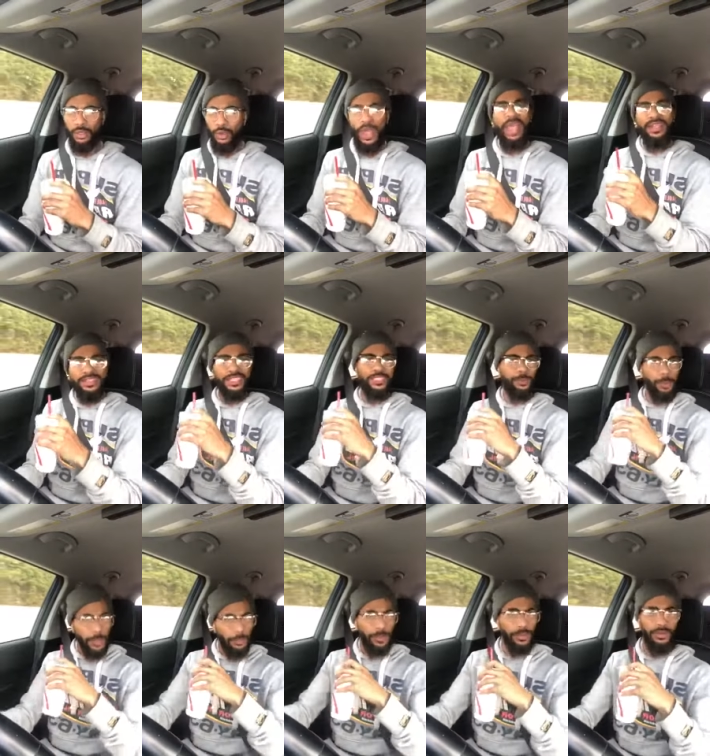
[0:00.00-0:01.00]
You hate these
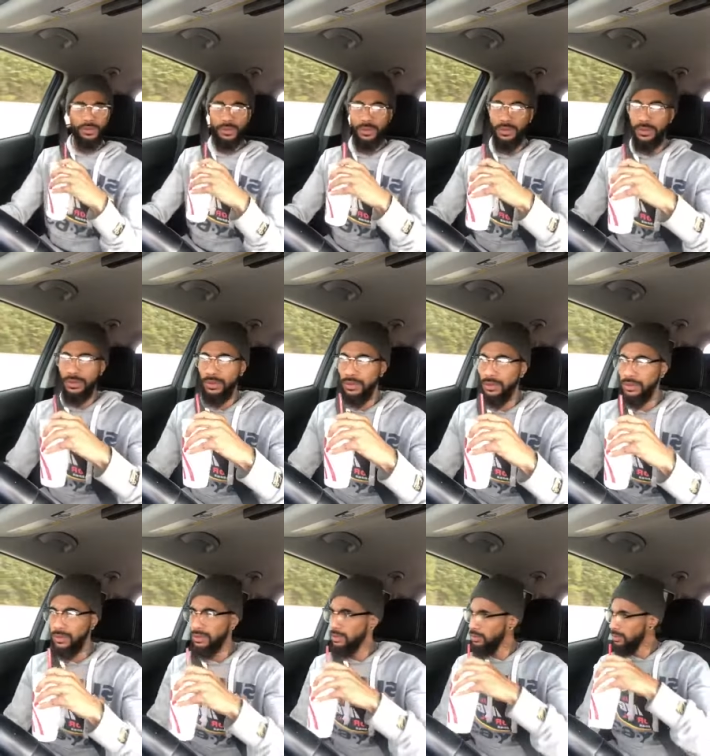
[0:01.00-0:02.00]
people.
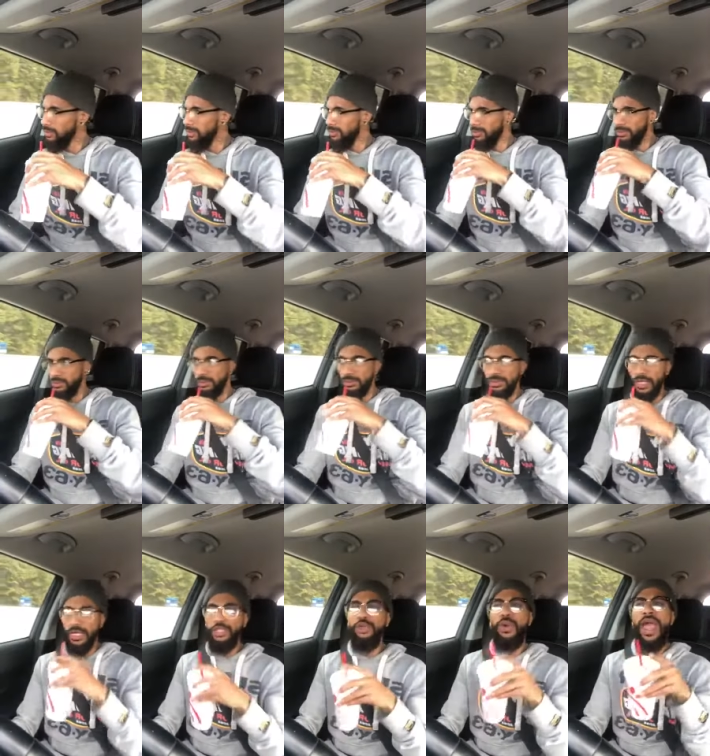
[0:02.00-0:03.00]

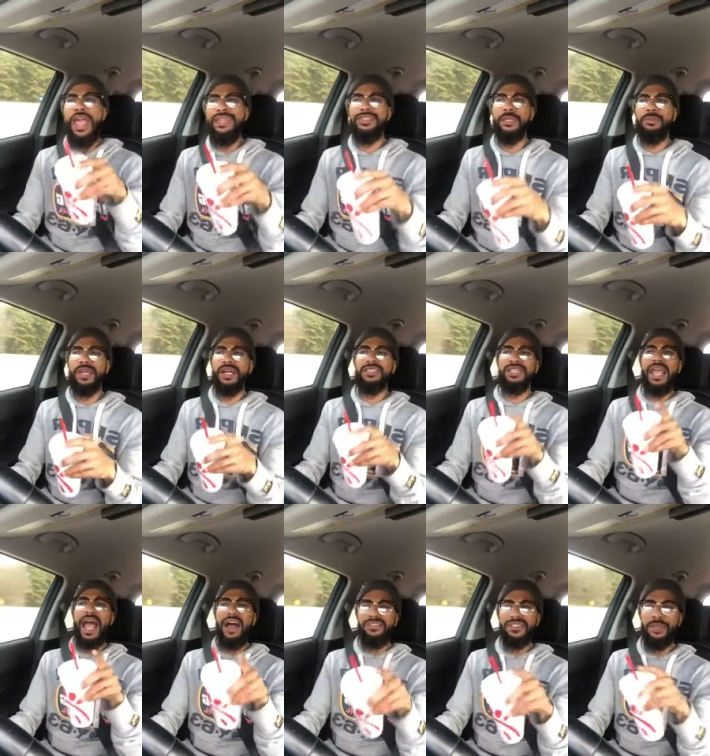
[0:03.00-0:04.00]
And you hate them because they
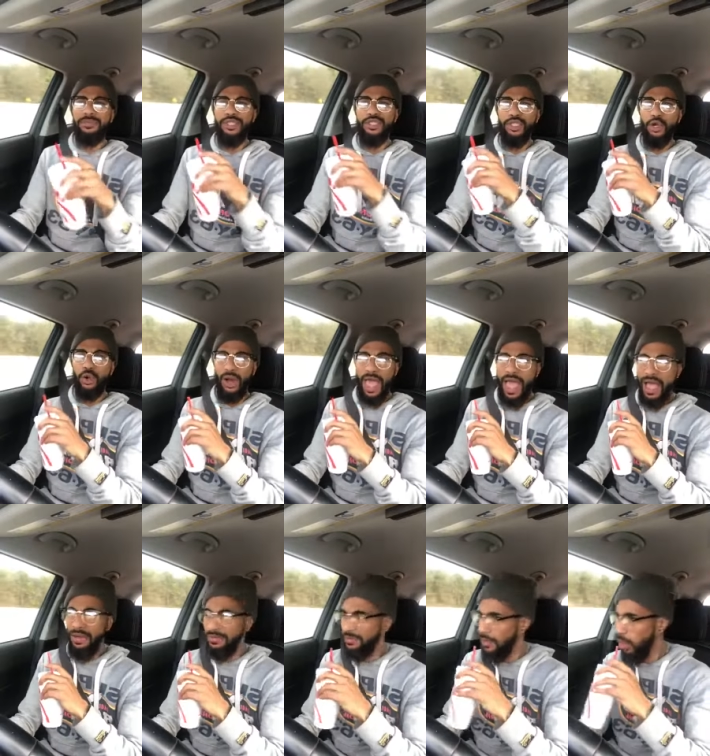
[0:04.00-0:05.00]
have something you don't
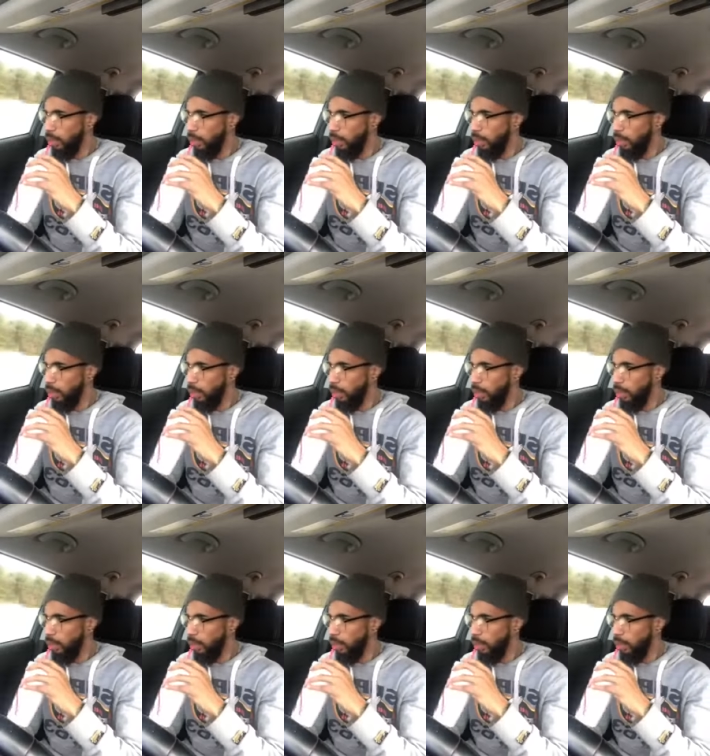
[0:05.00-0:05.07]
have.